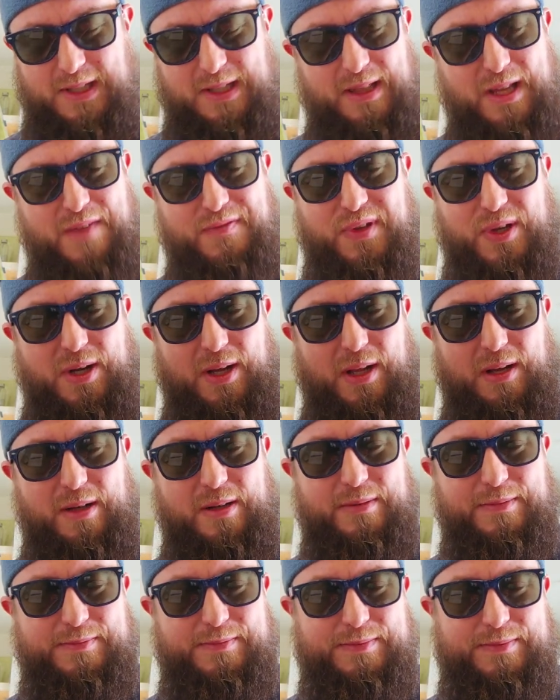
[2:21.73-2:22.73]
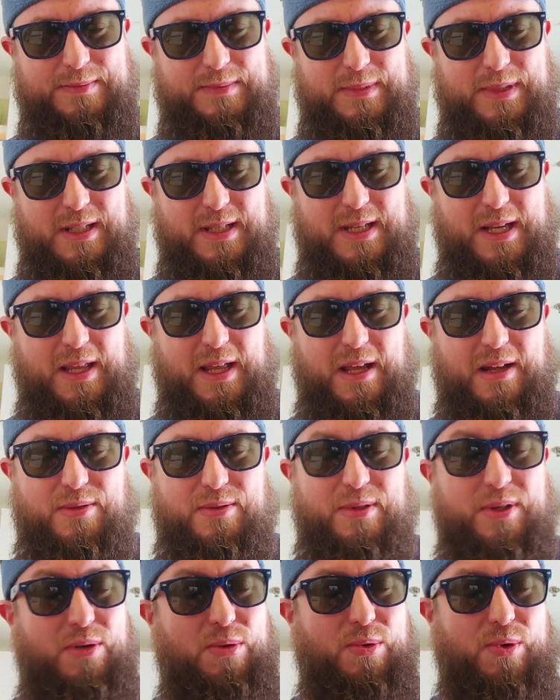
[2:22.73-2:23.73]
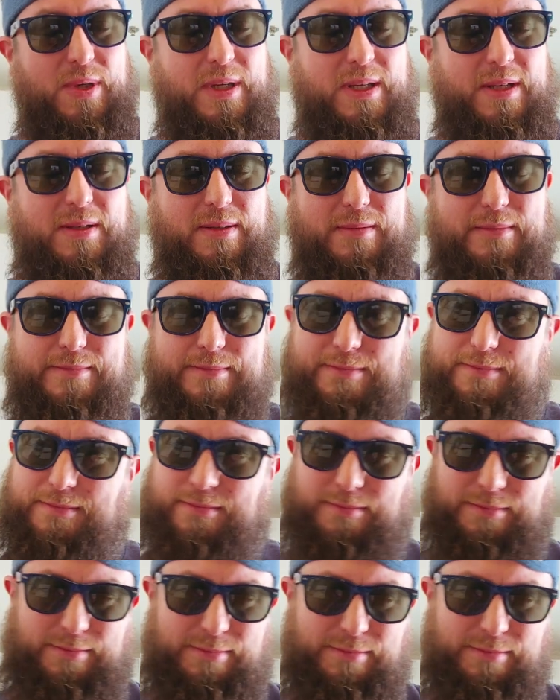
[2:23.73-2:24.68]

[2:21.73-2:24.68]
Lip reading: Love the color. Let's get that. Oh, it's